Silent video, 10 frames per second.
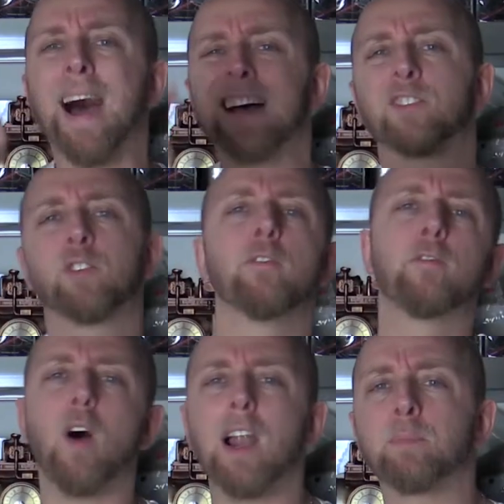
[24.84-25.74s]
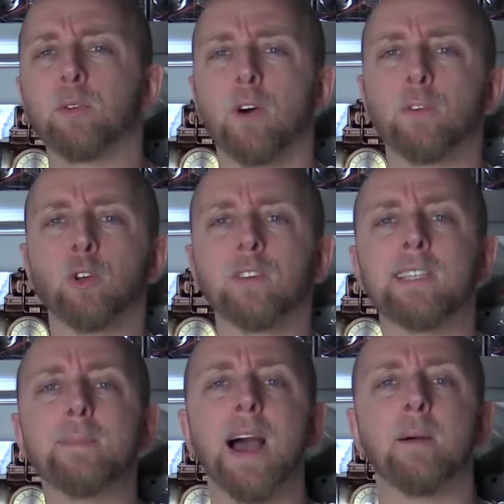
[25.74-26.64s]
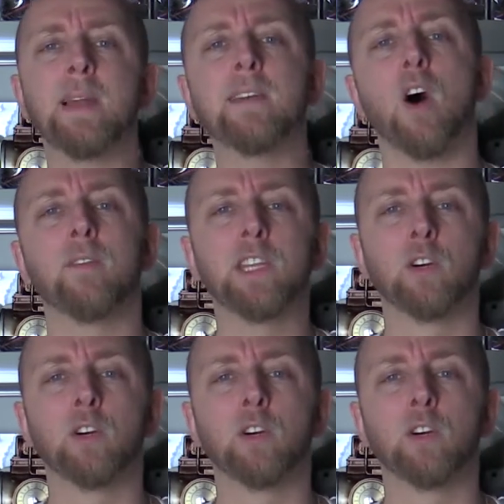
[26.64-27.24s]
Because C production picture is good, but C